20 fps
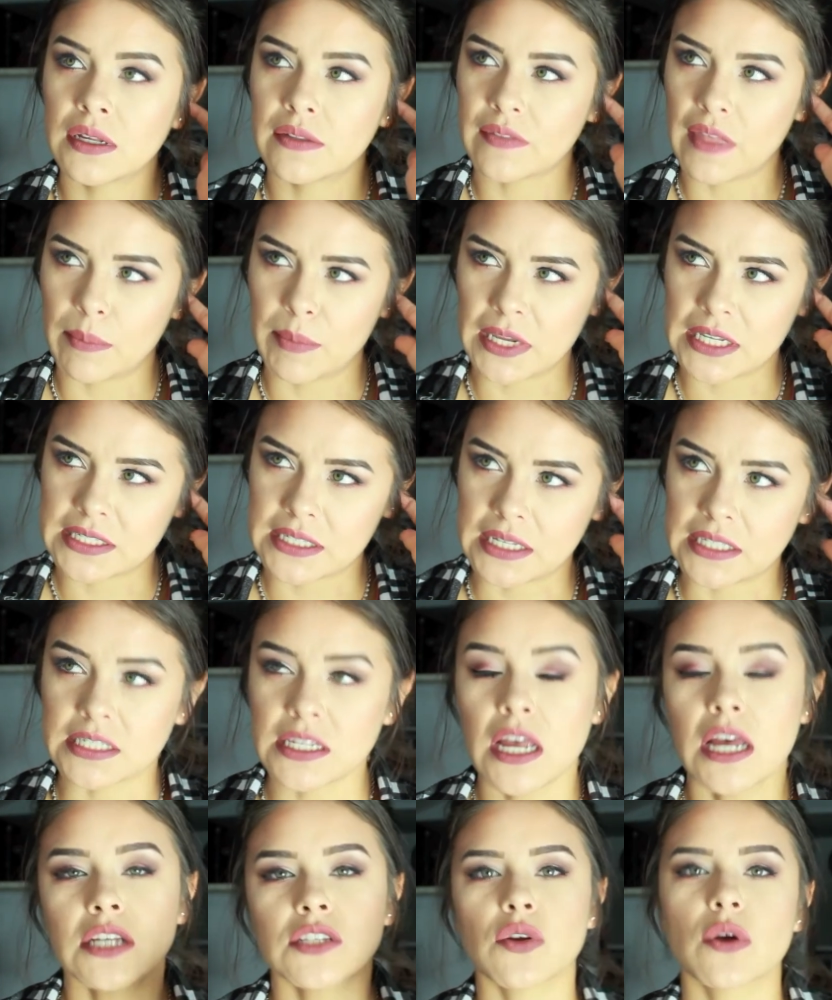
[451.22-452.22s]
That makes
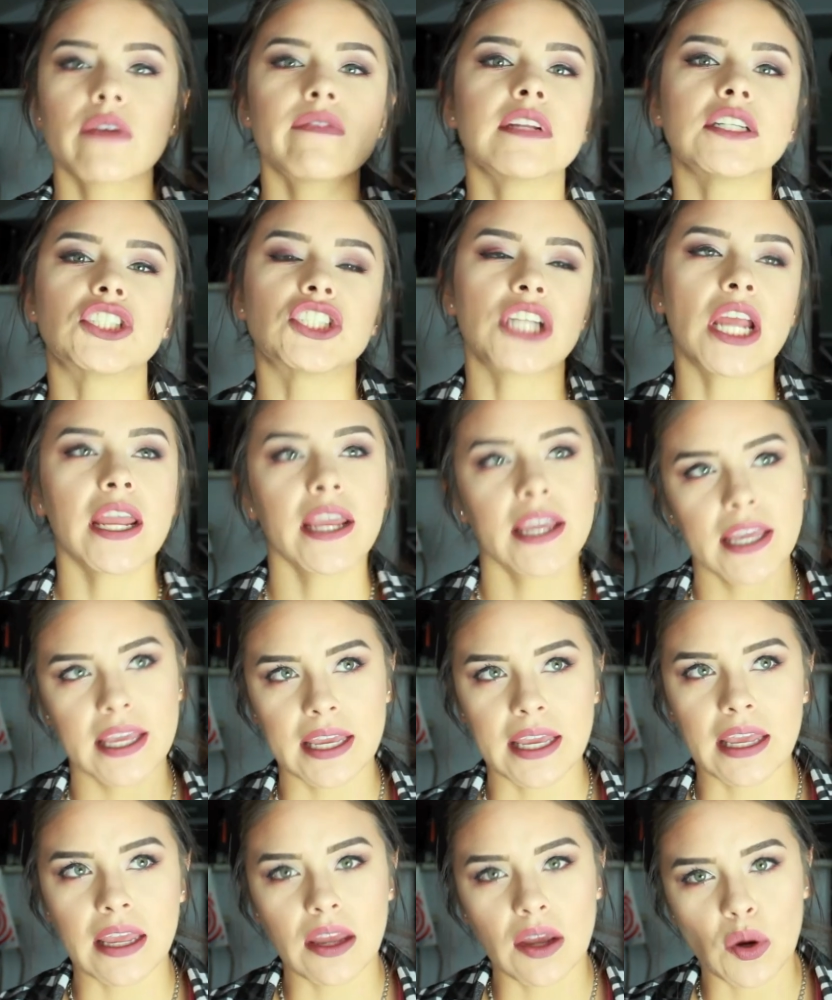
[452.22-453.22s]
sense. So even
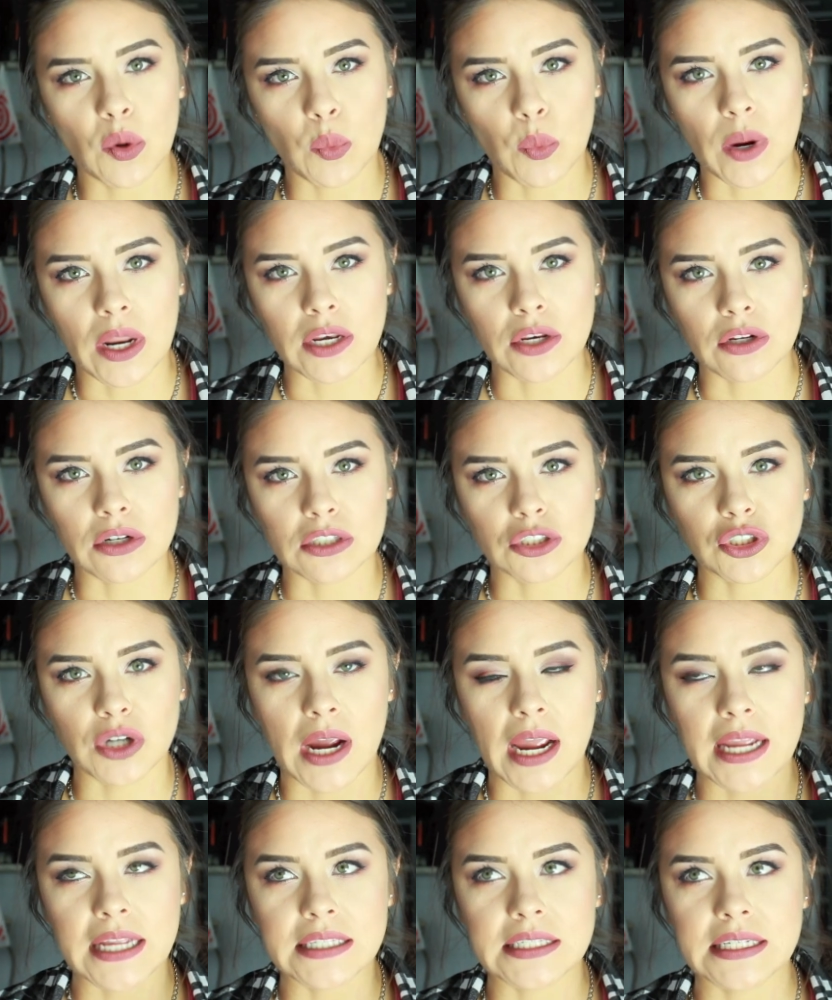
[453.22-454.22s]
shaking it when you're
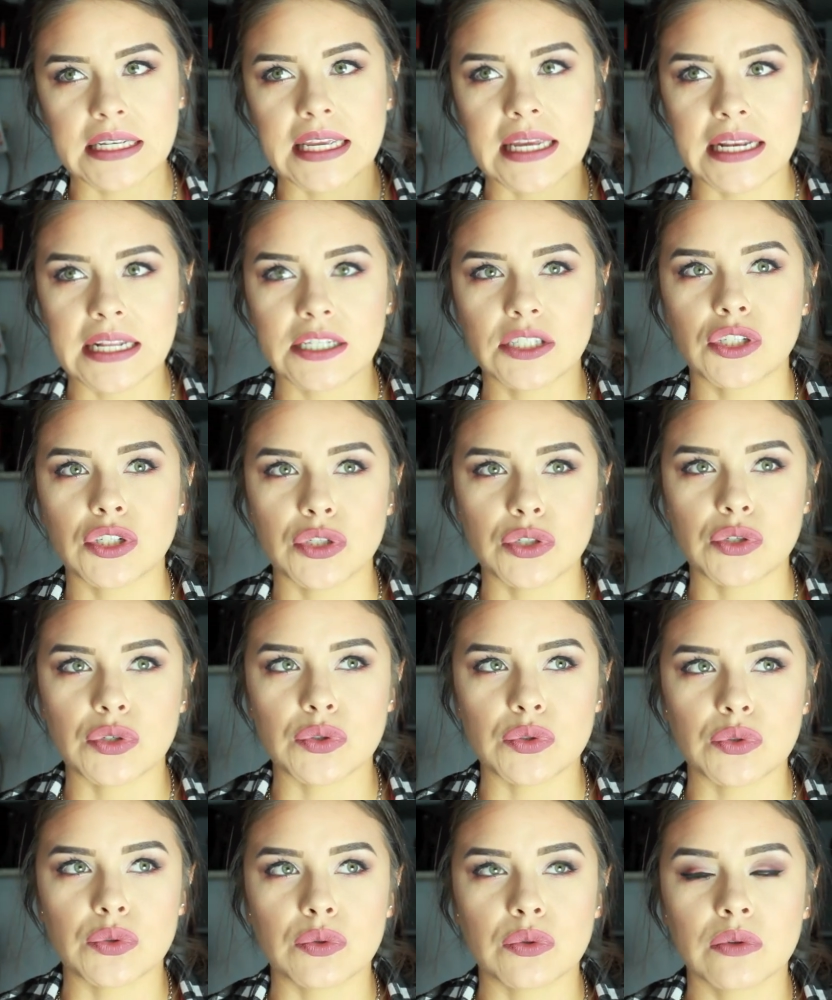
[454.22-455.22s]
trying to get it
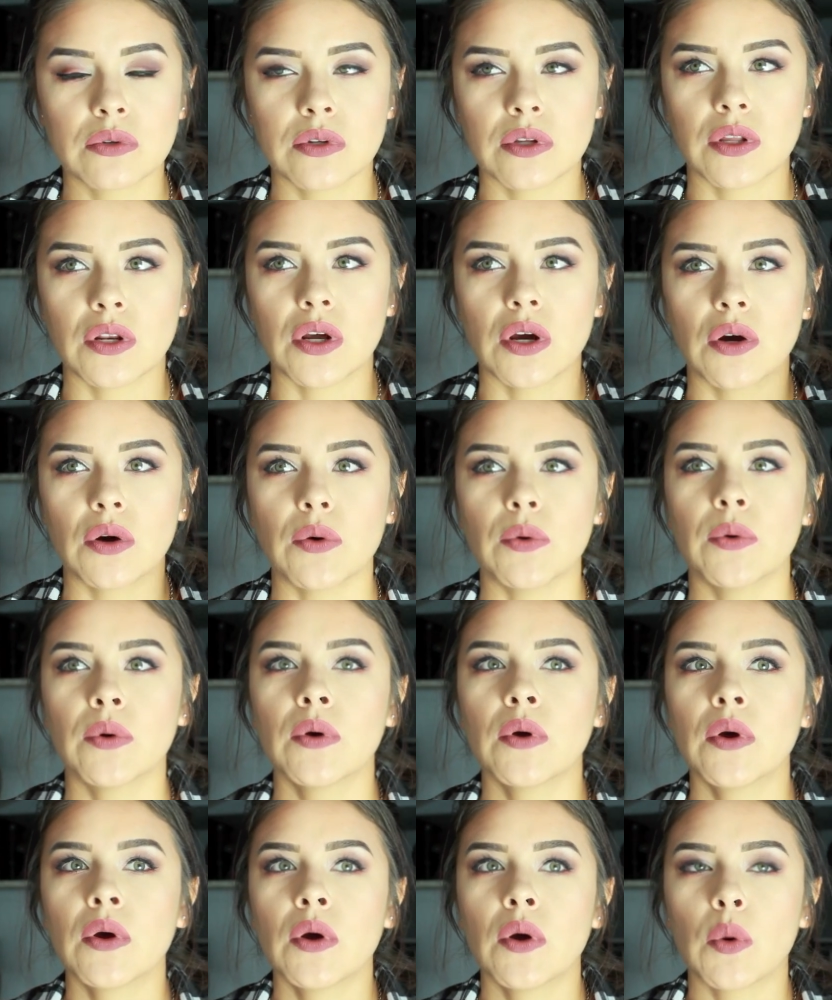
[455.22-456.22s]
to, you know,
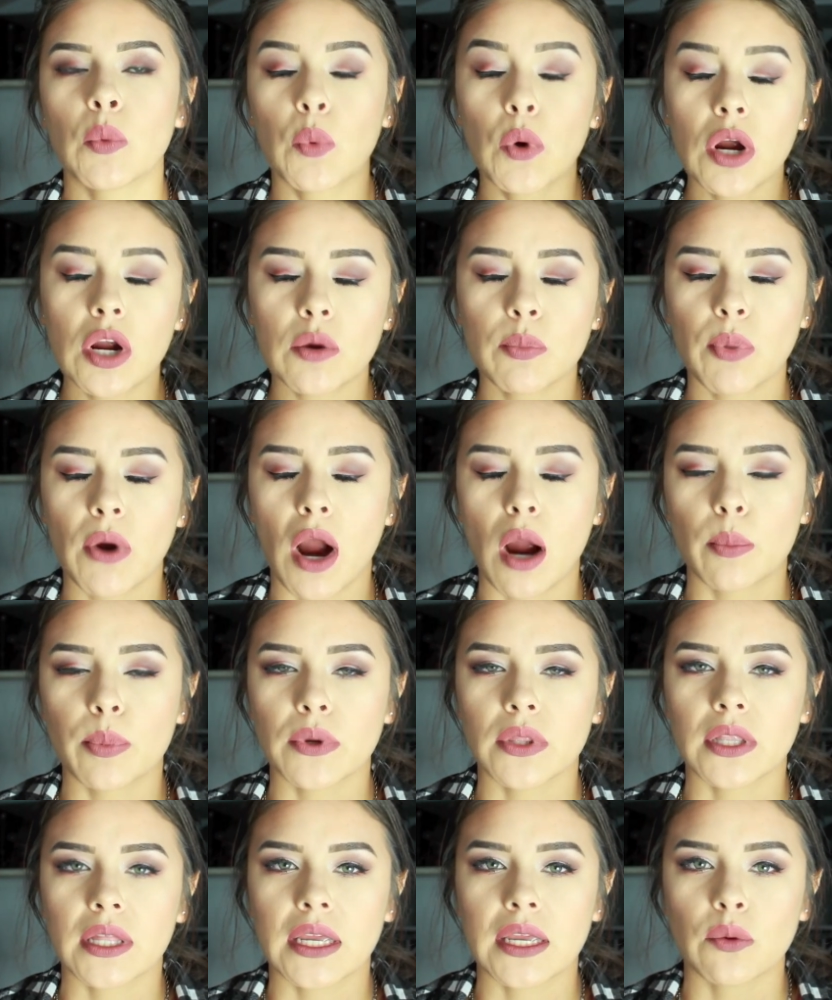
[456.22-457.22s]
work
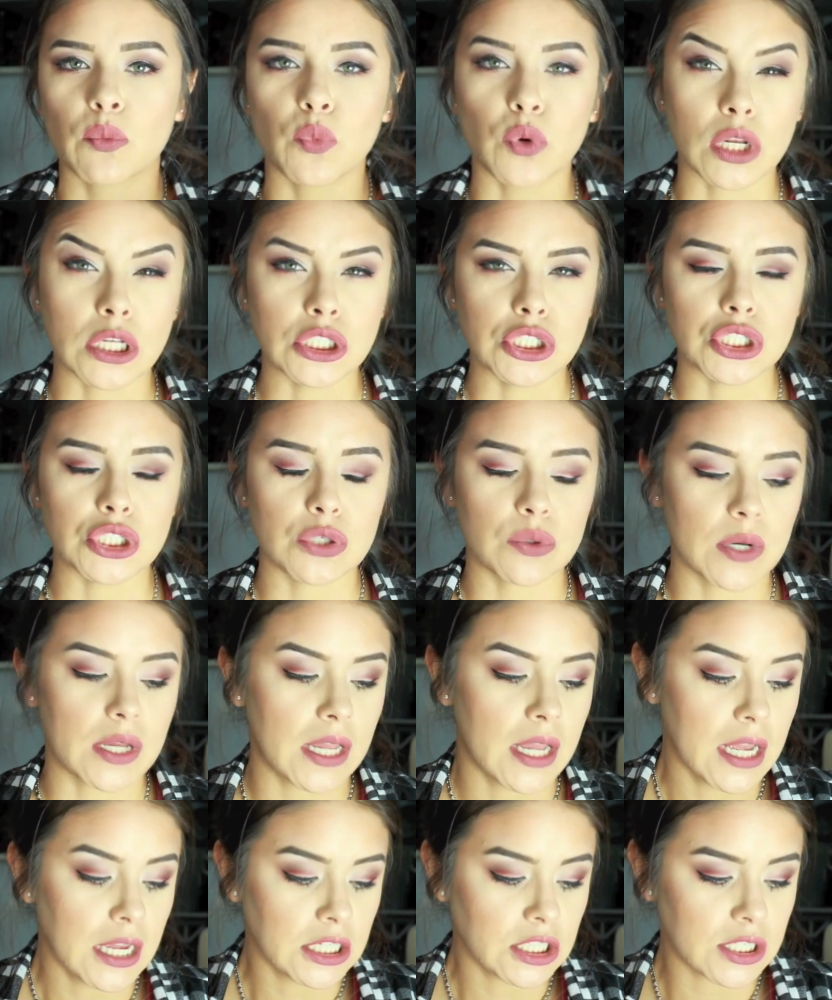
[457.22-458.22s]
properly wouldn't do it.